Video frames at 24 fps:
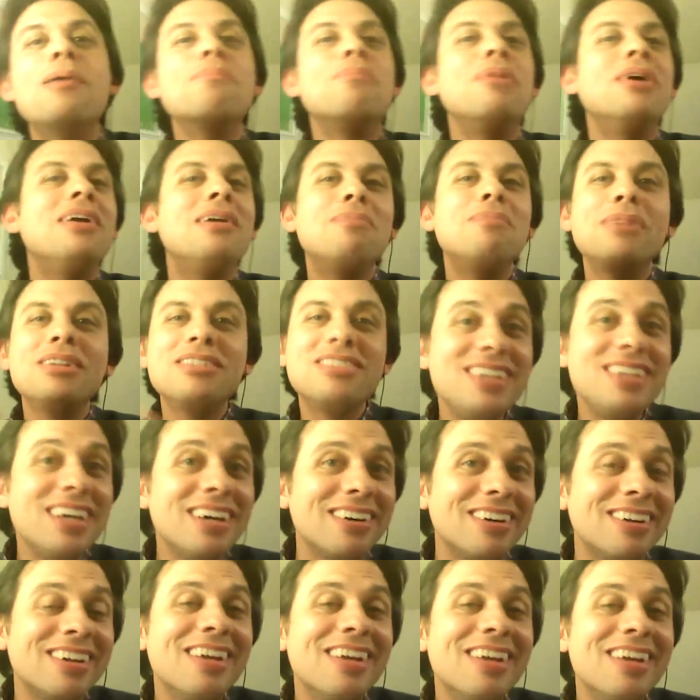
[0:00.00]
but but
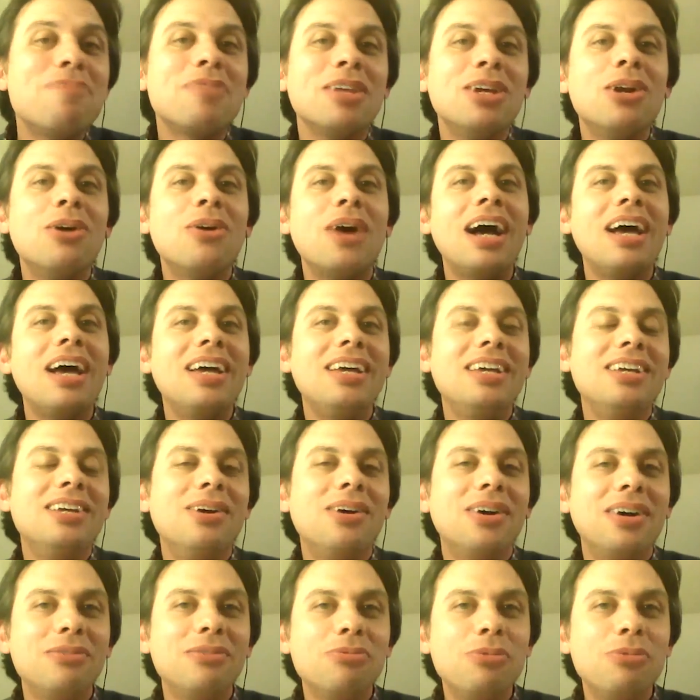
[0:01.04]
still, you know, I, you know,